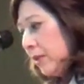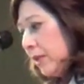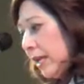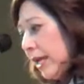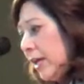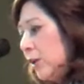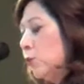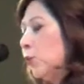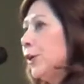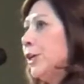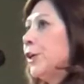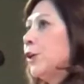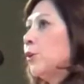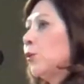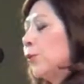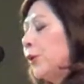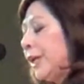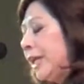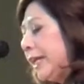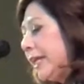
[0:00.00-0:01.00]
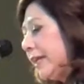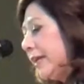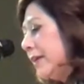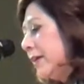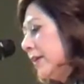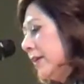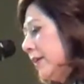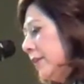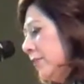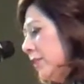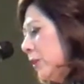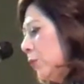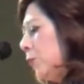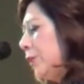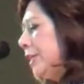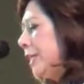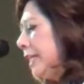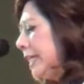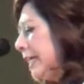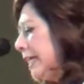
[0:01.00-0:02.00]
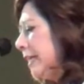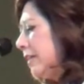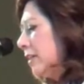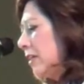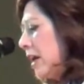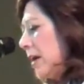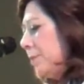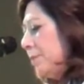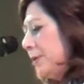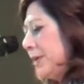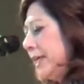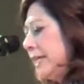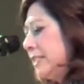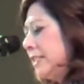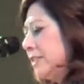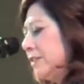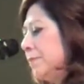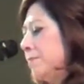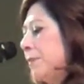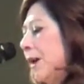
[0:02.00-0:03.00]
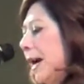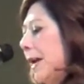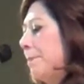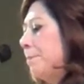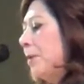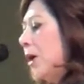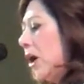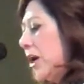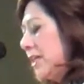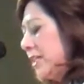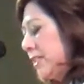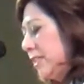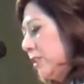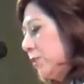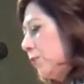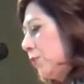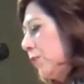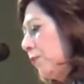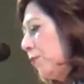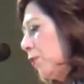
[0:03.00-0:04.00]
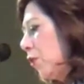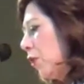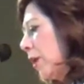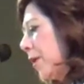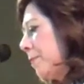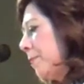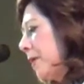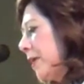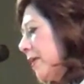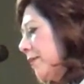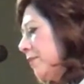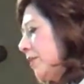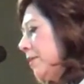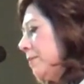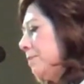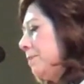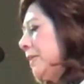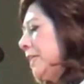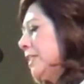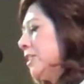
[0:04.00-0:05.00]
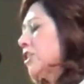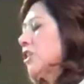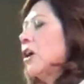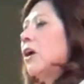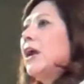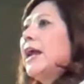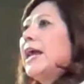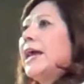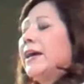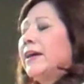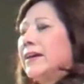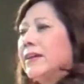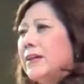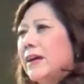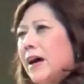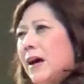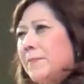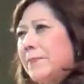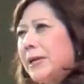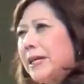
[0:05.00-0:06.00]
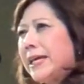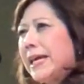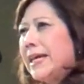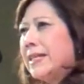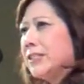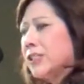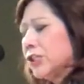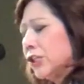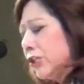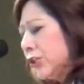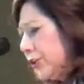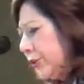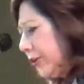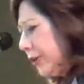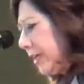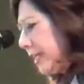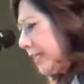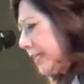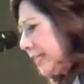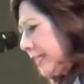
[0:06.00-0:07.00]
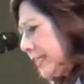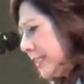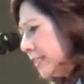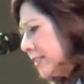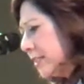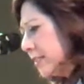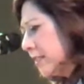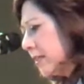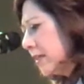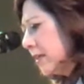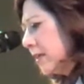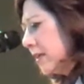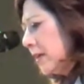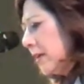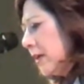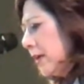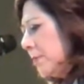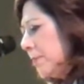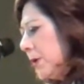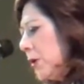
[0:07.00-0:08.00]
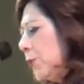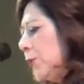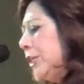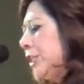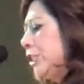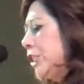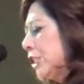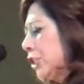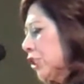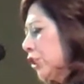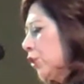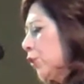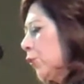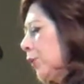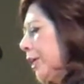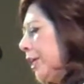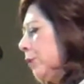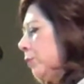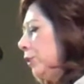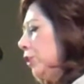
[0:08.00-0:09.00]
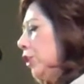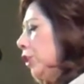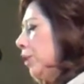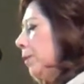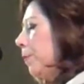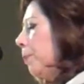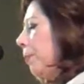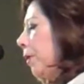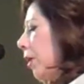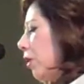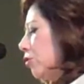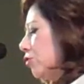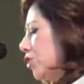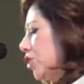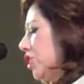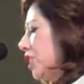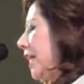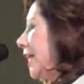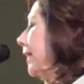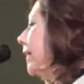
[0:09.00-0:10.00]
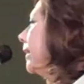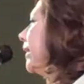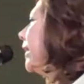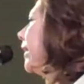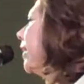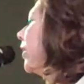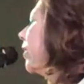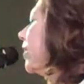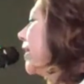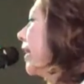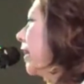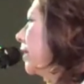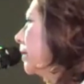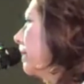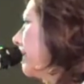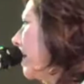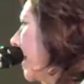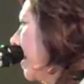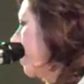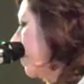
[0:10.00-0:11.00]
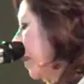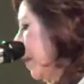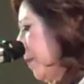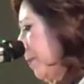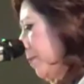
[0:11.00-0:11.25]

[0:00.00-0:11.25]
And we agree that we need comprehensive bipartisan reform that meets our economic and security needs. But we disagree with the approach taken here in Alabama,